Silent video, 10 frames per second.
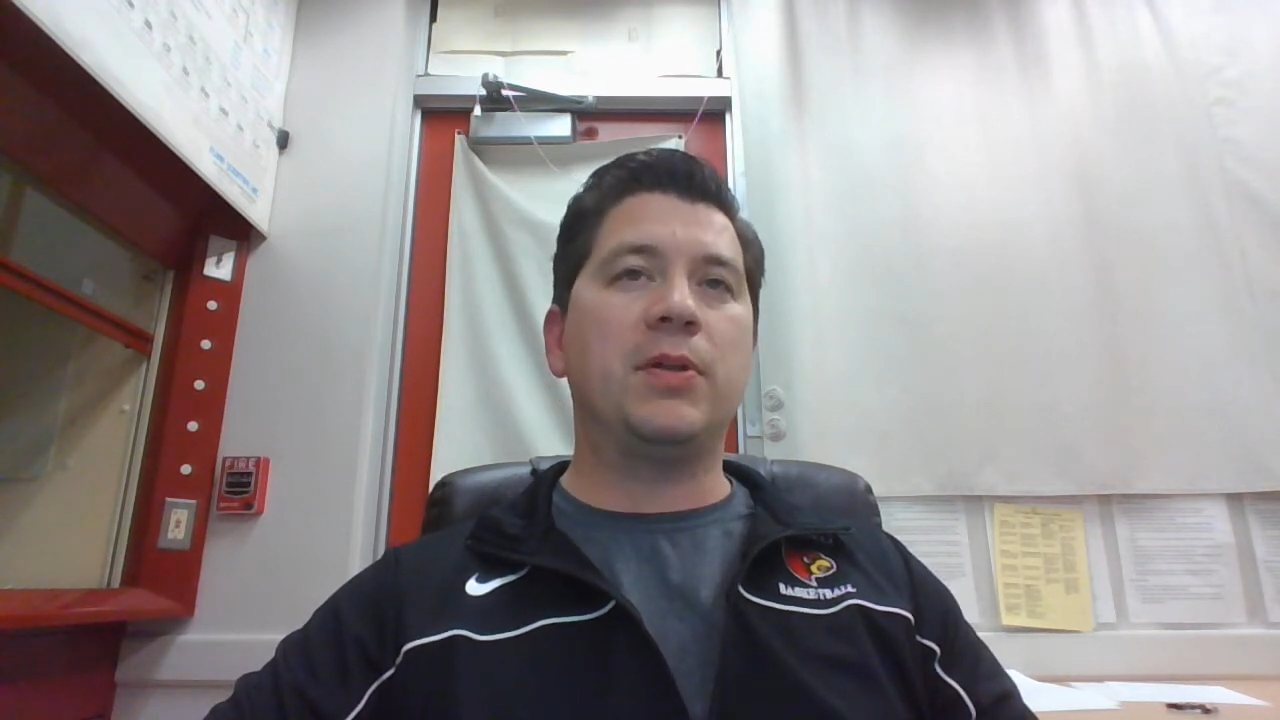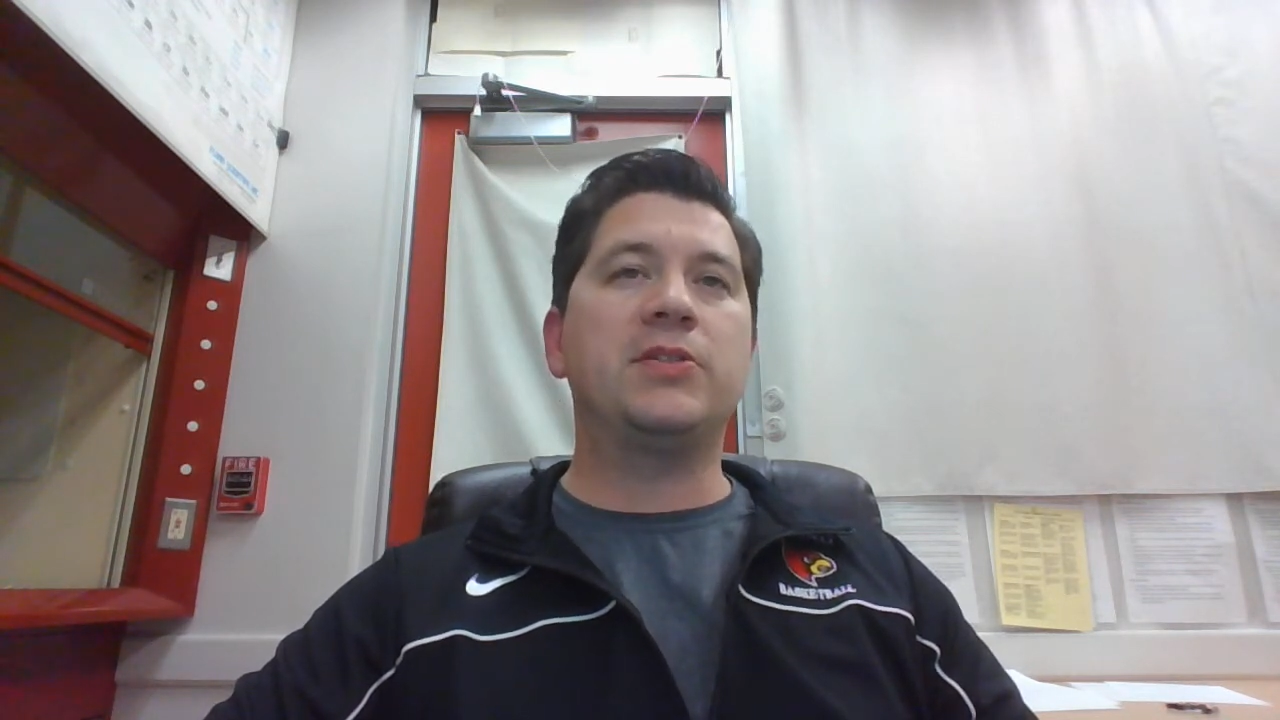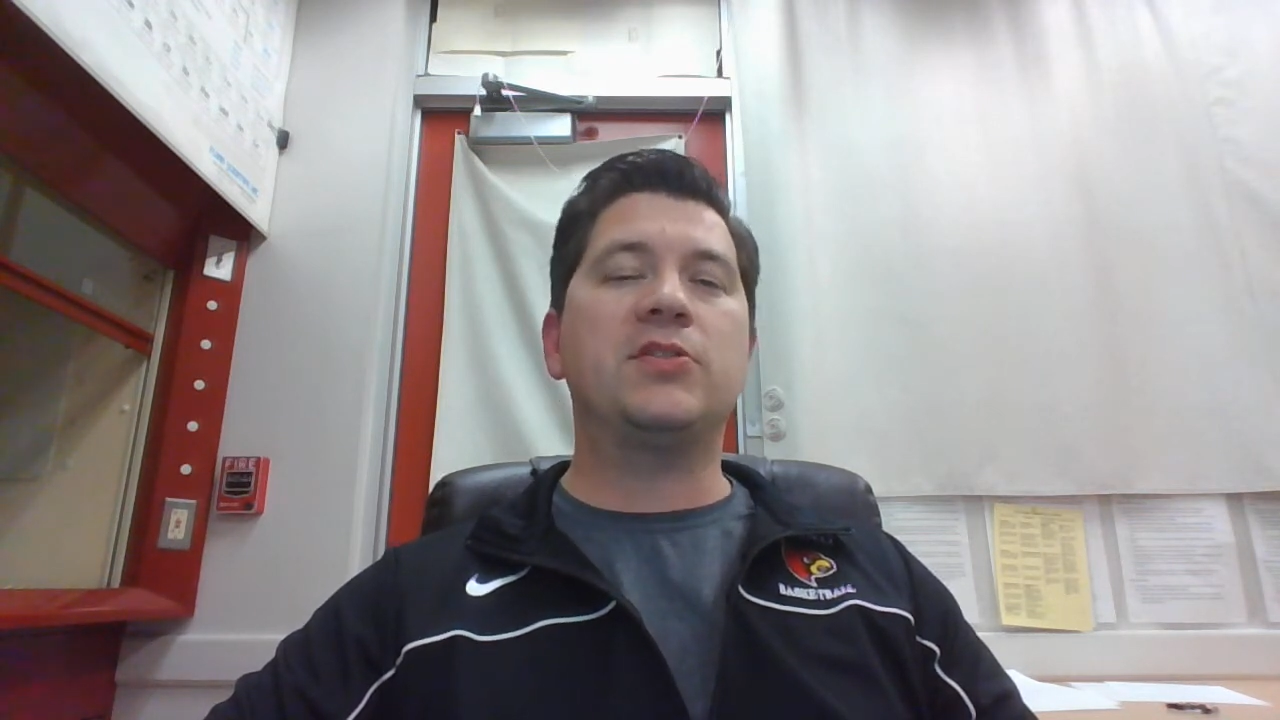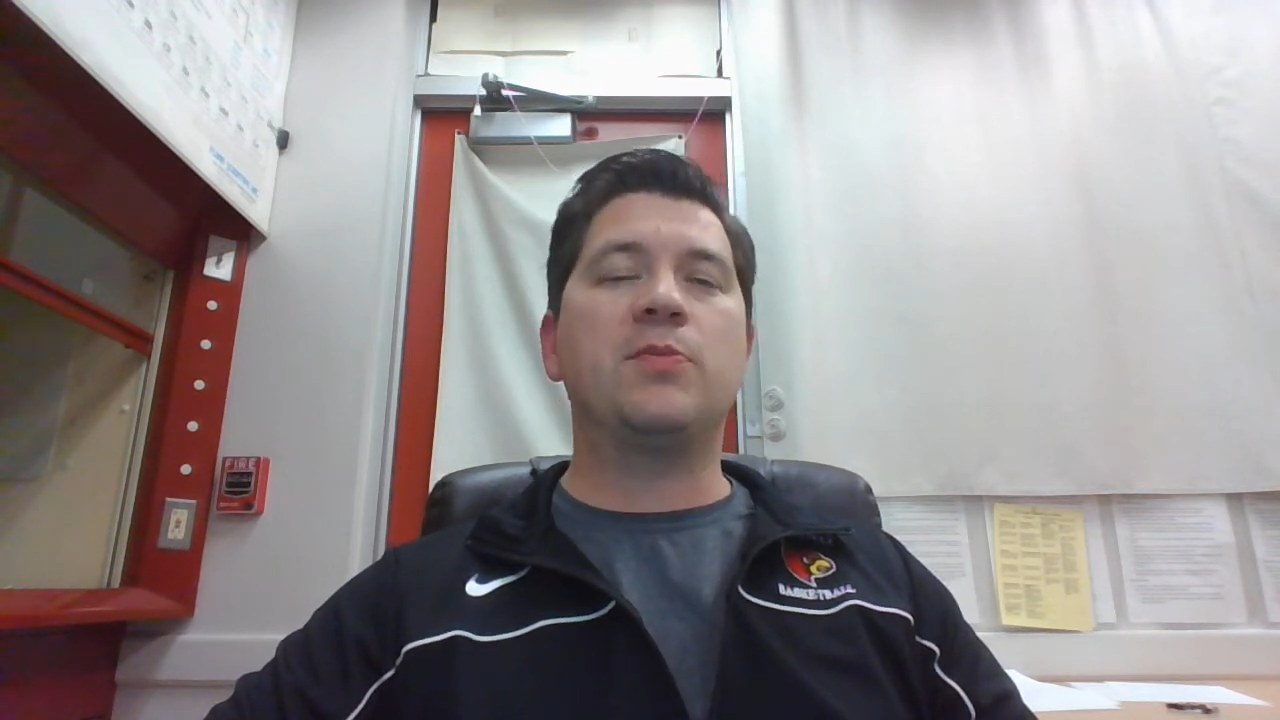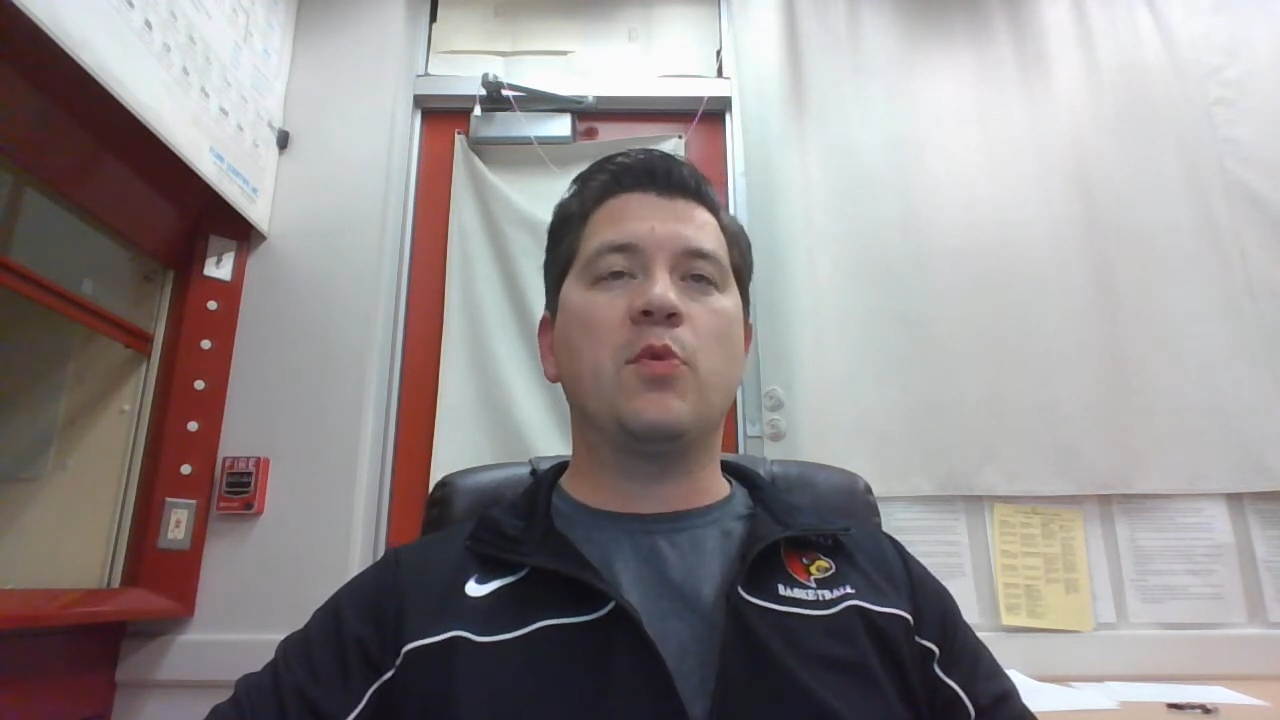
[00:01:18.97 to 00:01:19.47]

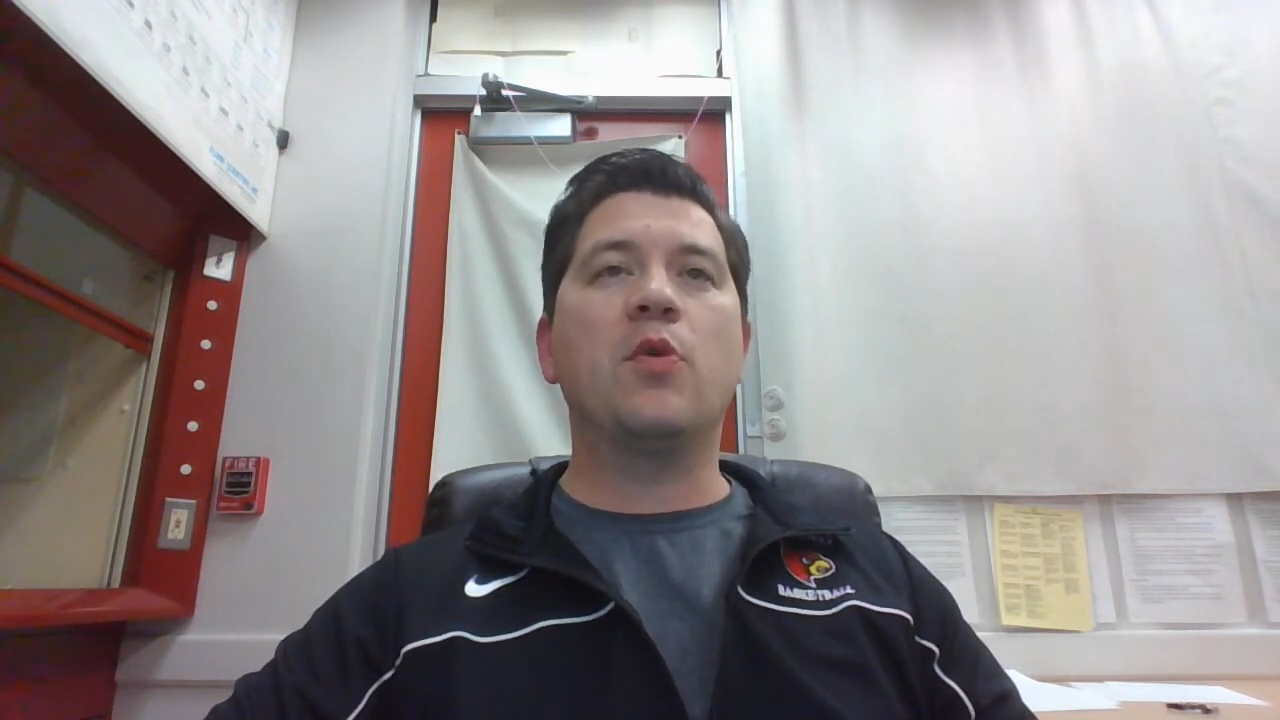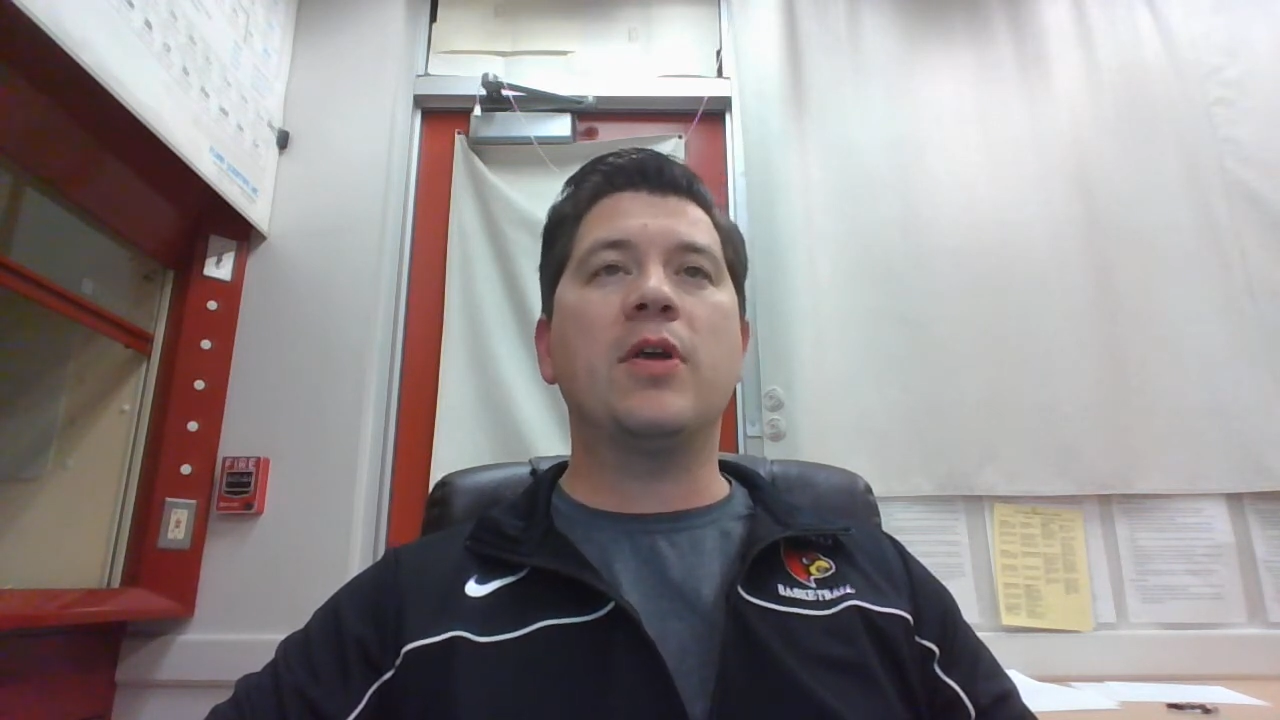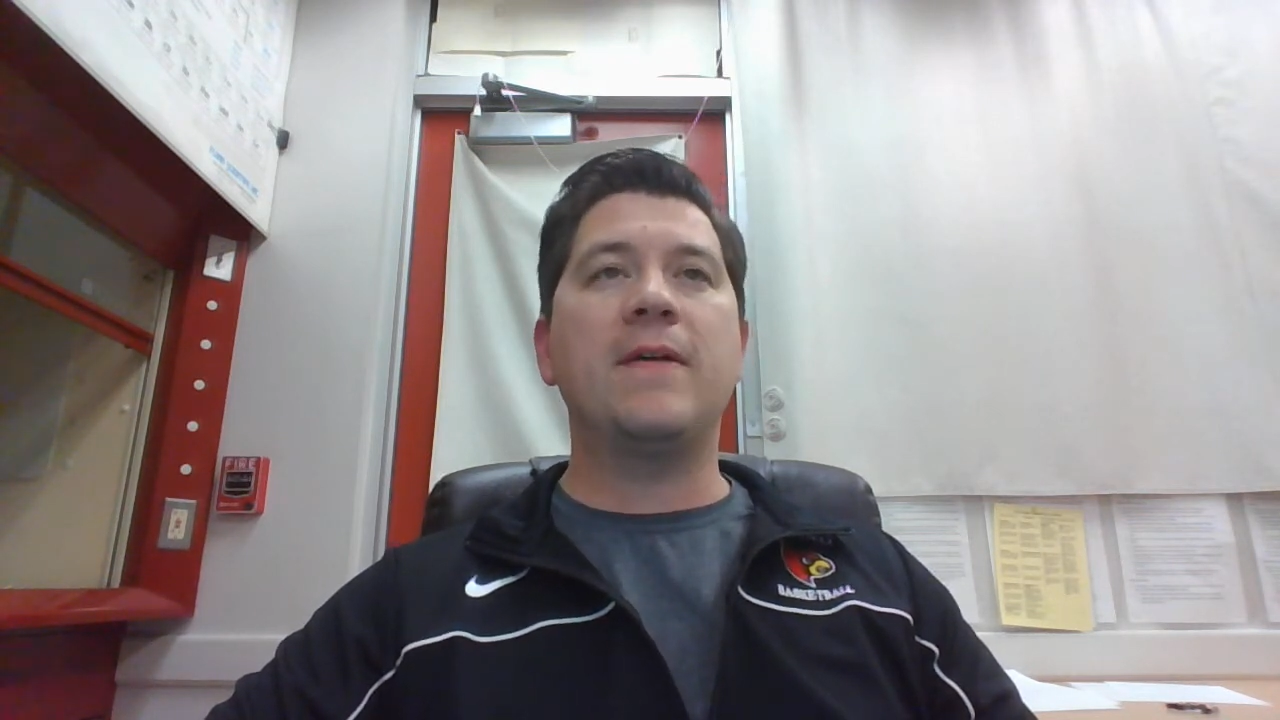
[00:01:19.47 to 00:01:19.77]
places more